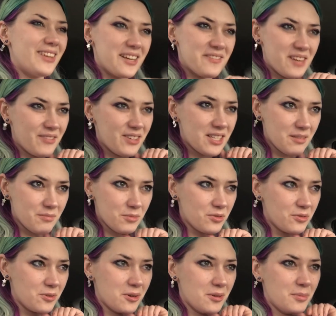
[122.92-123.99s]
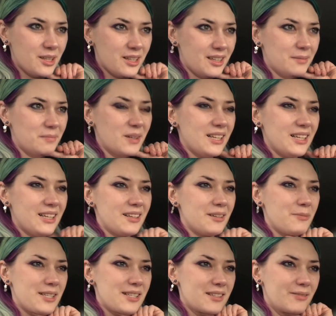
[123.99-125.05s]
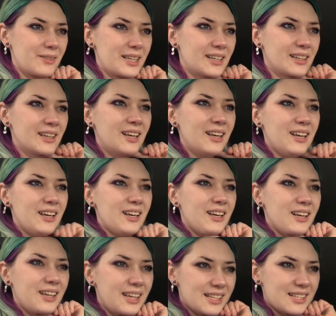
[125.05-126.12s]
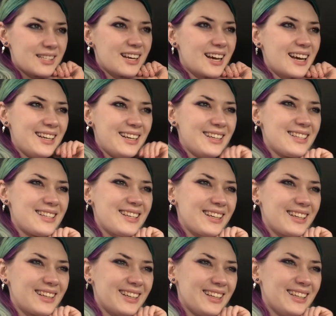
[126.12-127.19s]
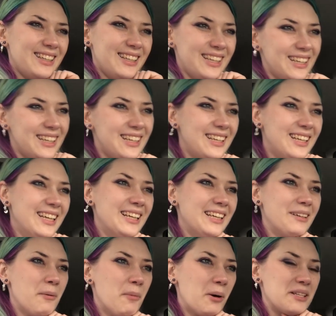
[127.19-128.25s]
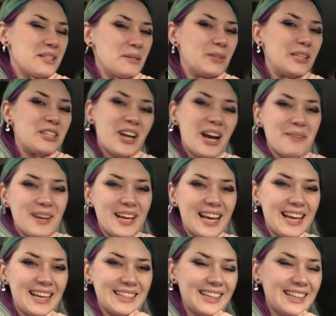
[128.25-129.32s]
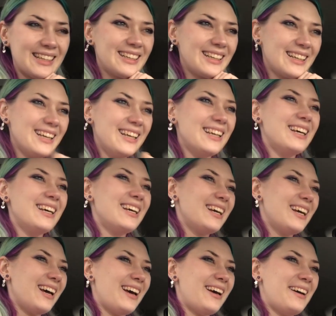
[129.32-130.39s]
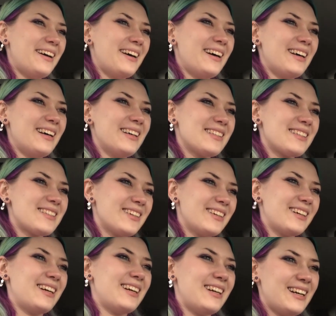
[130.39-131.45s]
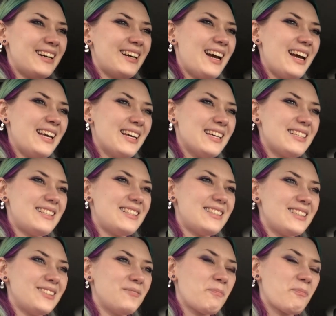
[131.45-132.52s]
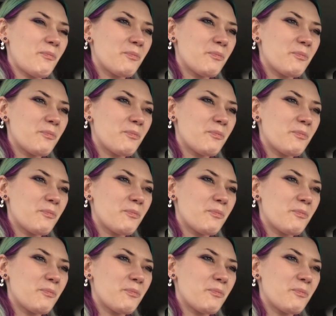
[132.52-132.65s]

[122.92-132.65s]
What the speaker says: something I've never done before, but I think it'll be something exciting to possibly try my hand at. So I guess